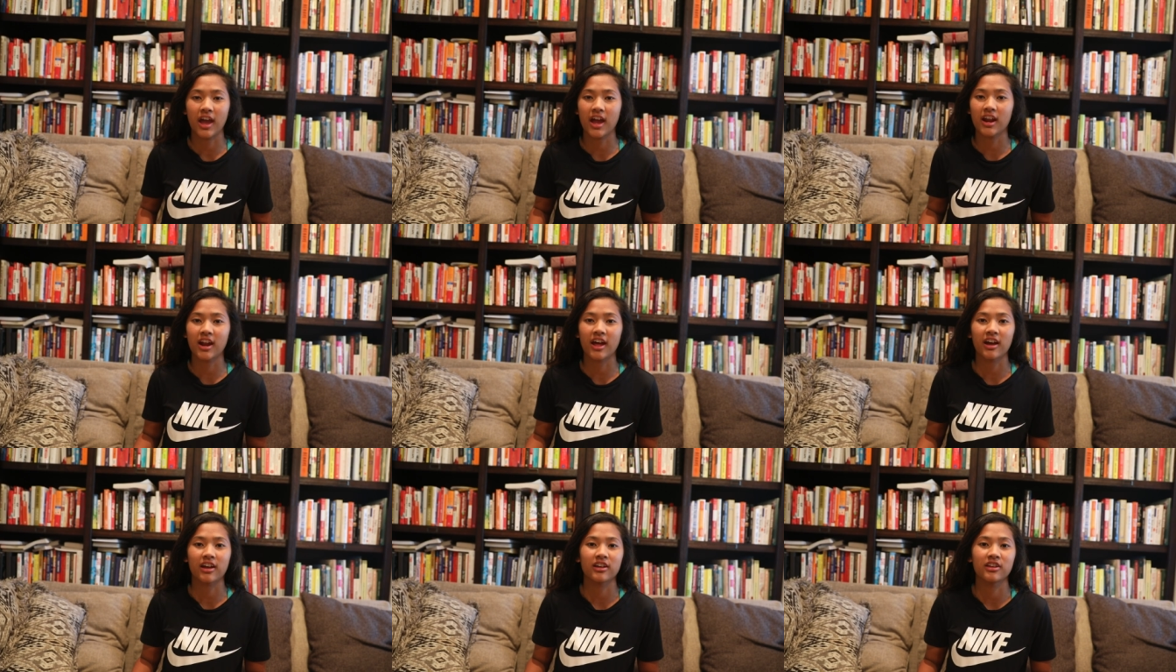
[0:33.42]

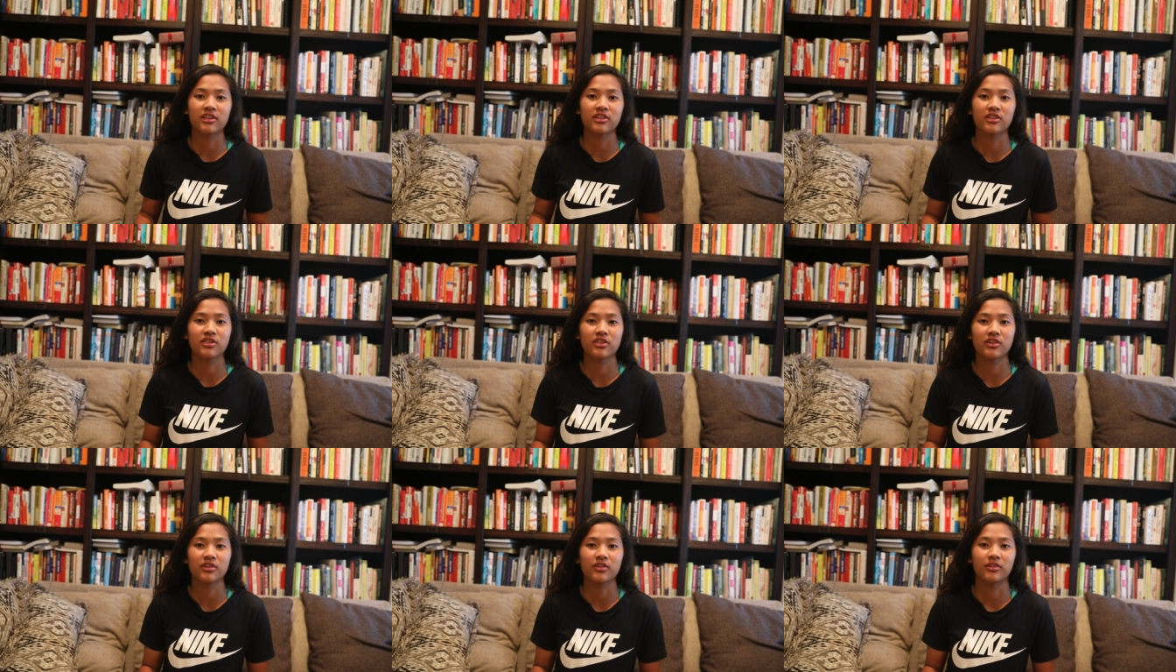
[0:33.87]
and I couldn't
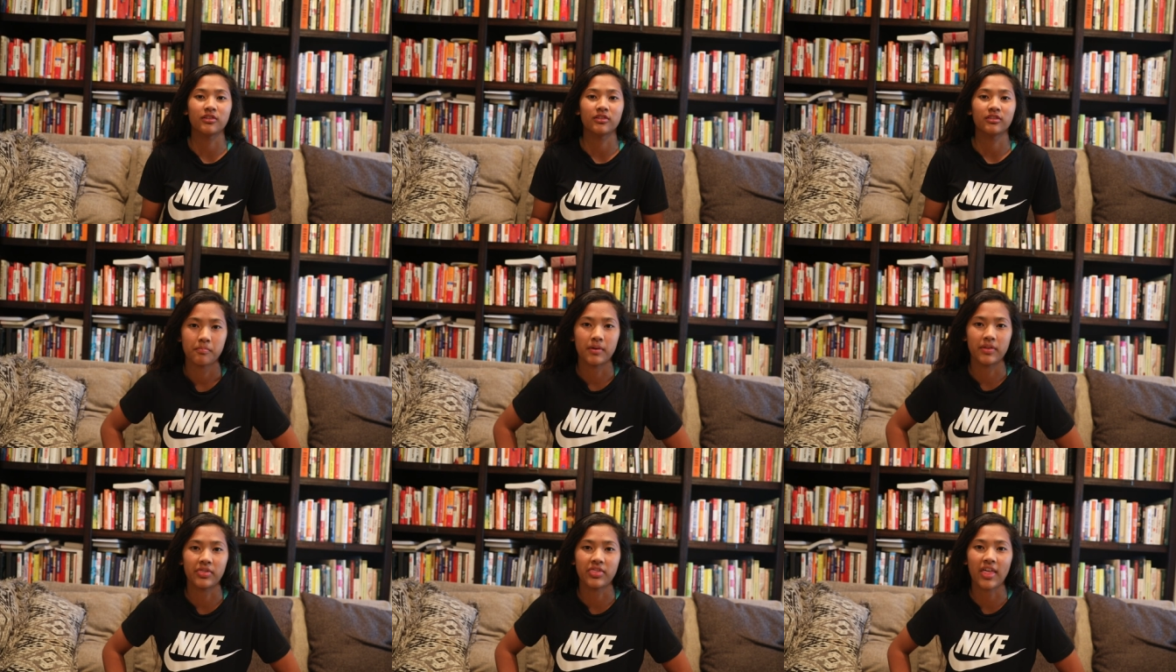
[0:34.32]
shoot.
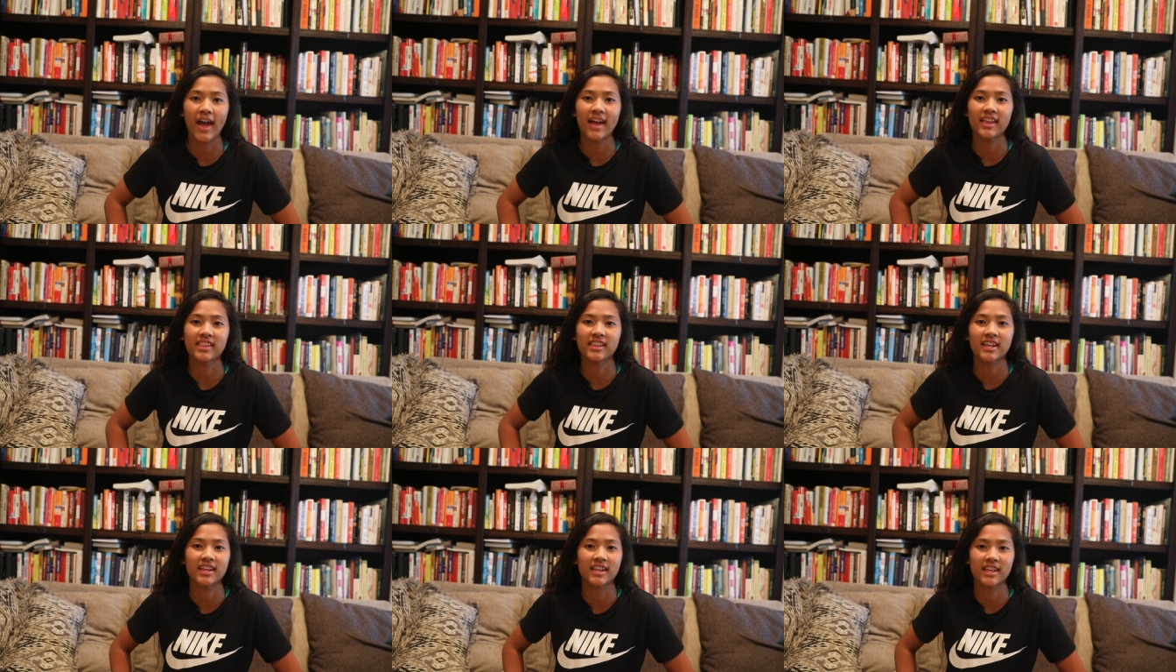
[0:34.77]
But
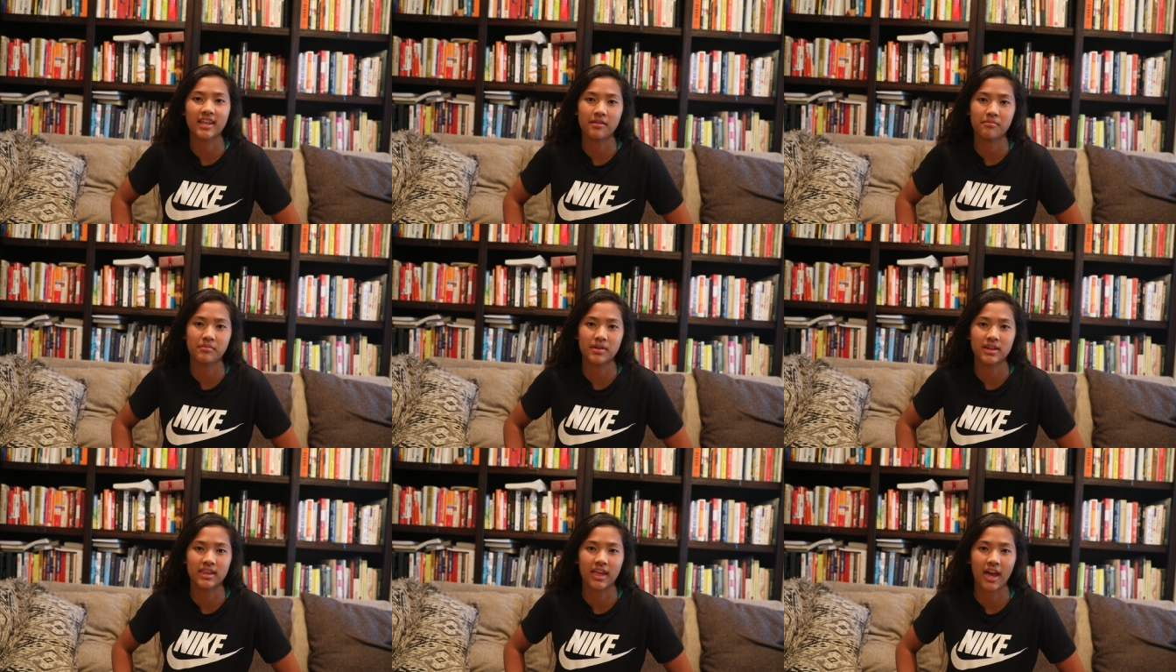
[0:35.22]
that didn't
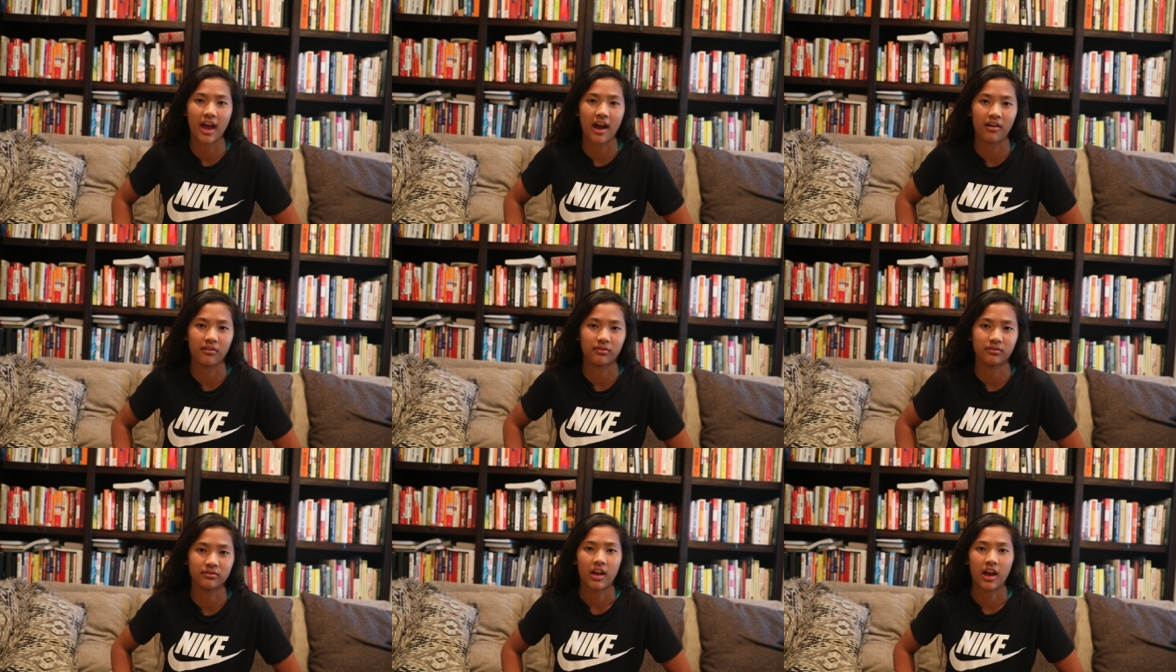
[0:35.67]
get me
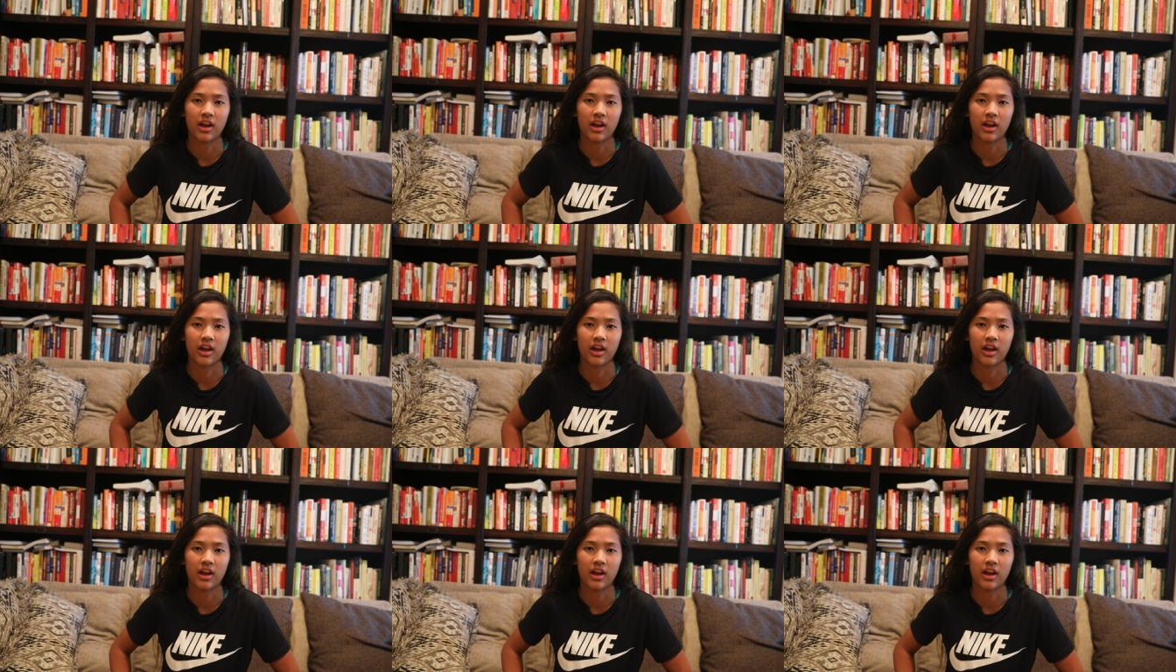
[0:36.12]
down.